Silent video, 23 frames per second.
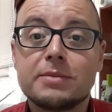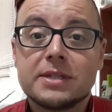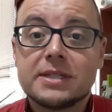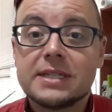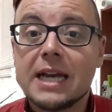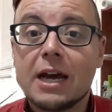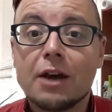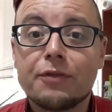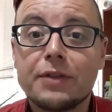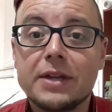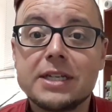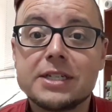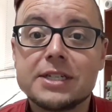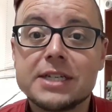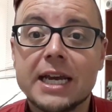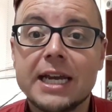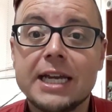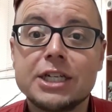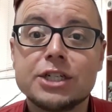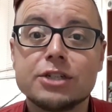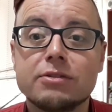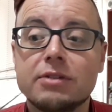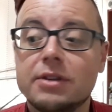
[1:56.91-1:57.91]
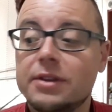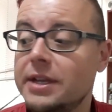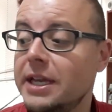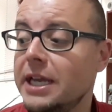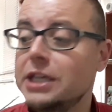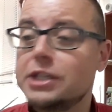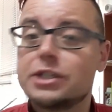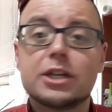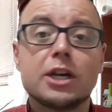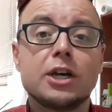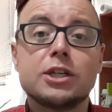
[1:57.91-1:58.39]
to Southeast Asia and the
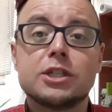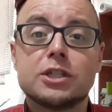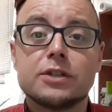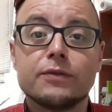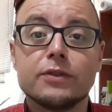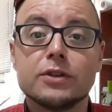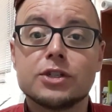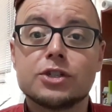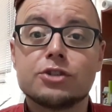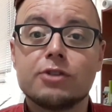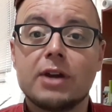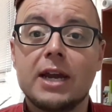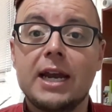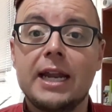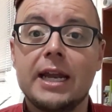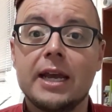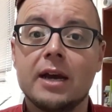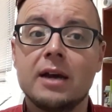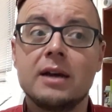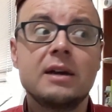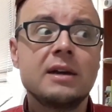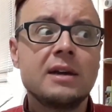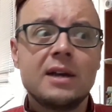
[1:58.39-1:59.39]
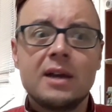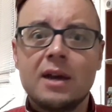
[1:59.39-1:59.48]
east coast of Australia